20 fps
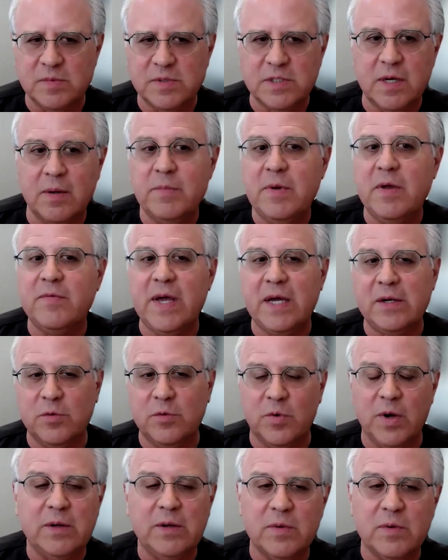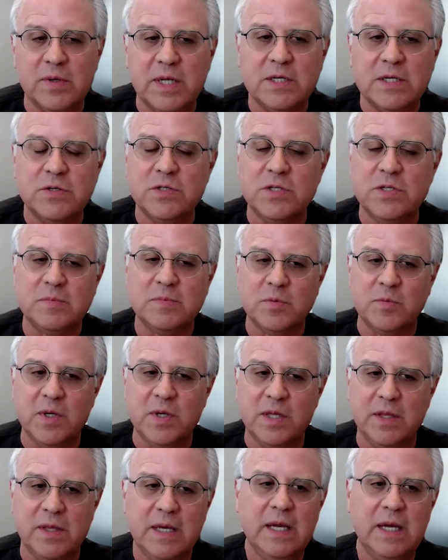Some I've had great relationships
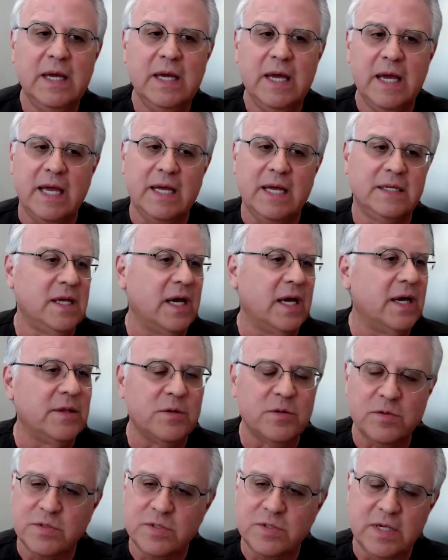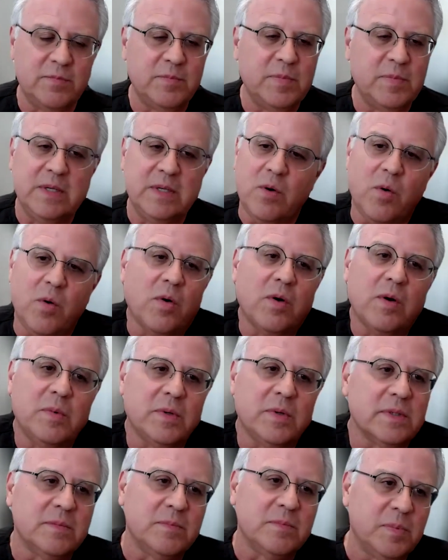with, and others have been
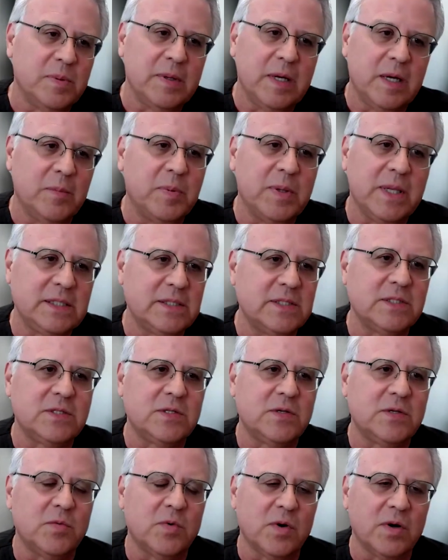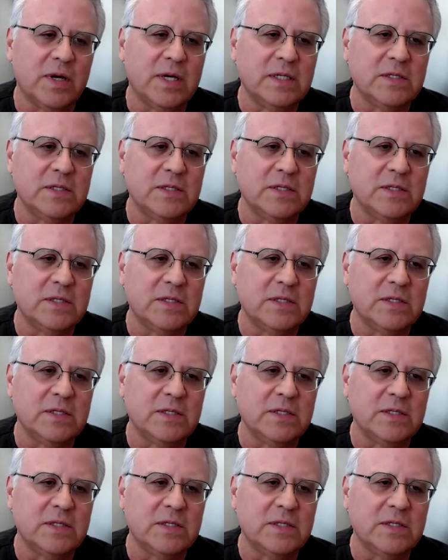horrible places to work.